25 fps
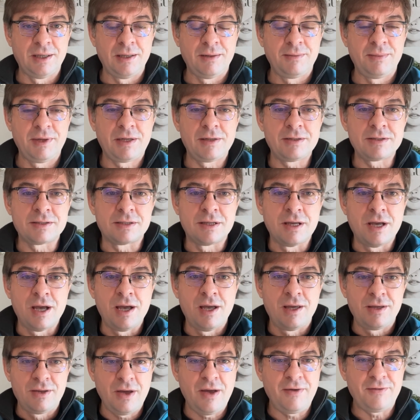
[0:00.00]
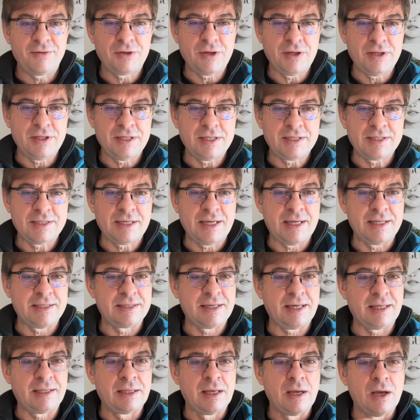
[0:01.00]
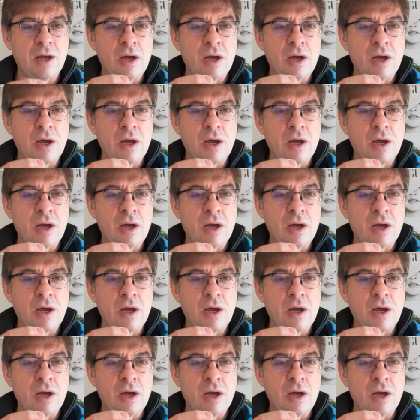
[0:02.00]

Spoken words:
Because you have to understand that